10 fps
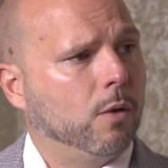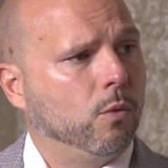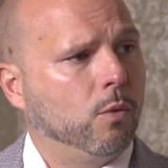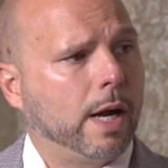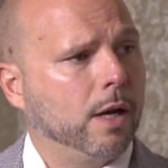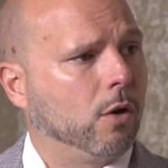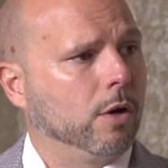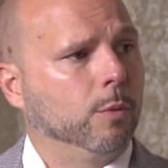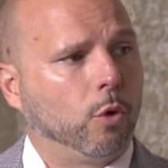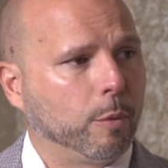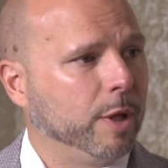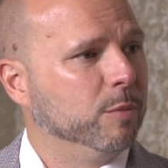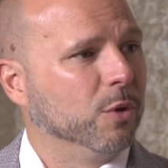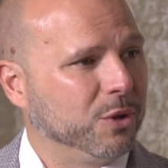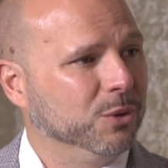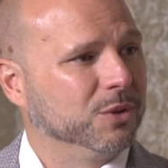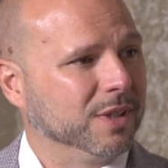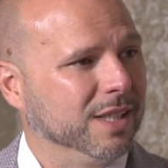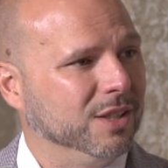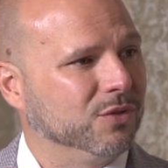Why aren't more people
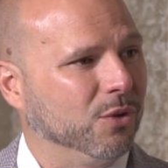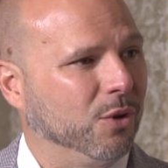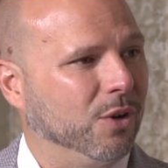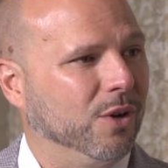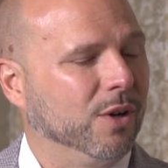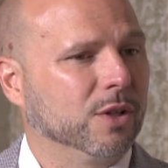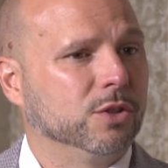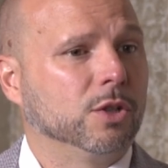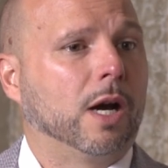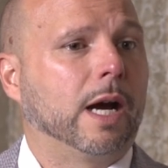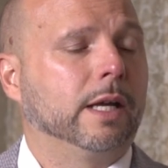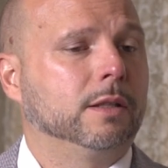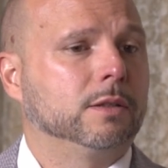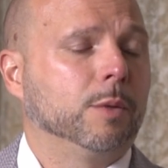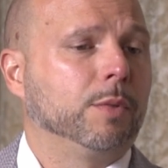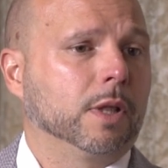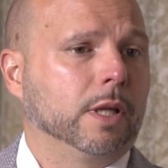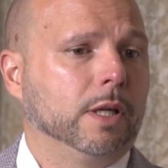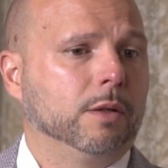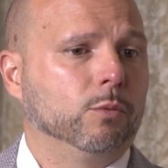using these for, because, I
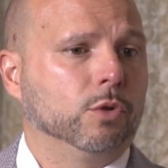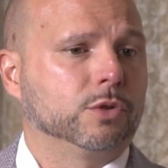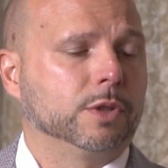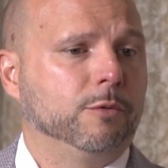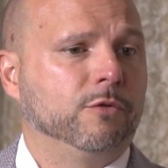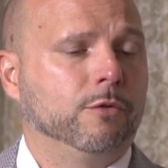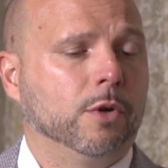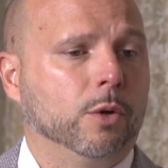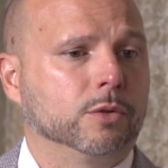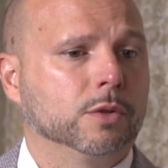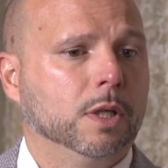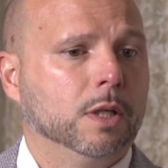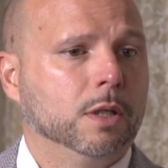typically will see folks